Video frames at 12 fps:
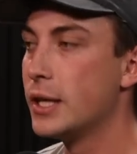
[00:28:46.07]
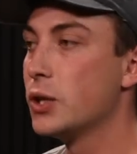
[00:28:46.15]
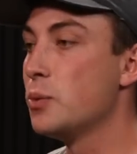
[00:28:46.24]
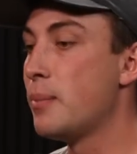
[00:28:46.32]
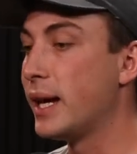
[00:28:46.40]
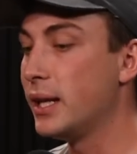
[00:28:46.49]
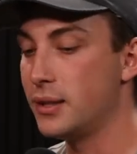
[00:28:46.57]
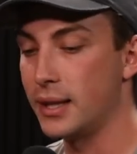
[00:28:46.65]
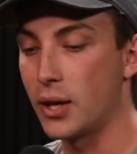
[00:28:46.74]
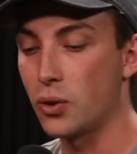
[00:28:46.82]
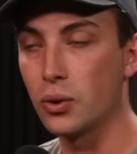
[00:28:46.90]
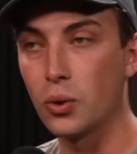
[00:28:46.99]
You may need to
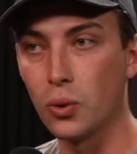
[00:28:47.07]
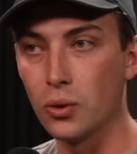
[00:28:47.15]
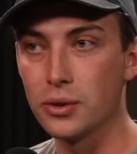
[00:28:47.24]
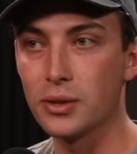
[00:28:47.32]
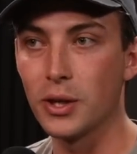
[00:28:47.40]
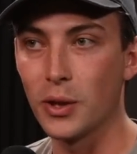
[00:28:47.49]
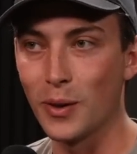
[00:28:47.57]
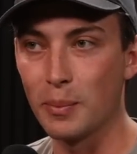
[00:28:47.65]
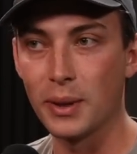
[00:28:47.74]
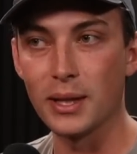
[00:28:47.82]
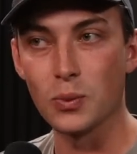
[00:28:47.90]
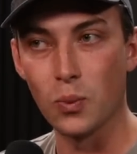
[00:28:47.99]
get on calls to do it,
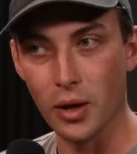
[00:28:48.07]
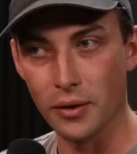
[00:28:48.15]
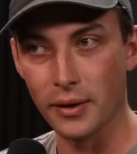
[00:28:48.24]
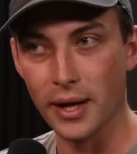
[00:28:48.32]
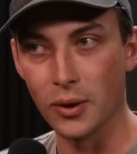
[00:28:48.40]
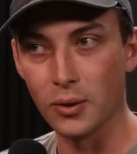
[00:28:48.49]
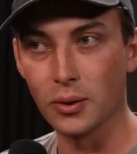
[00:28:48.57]
but it's worth getting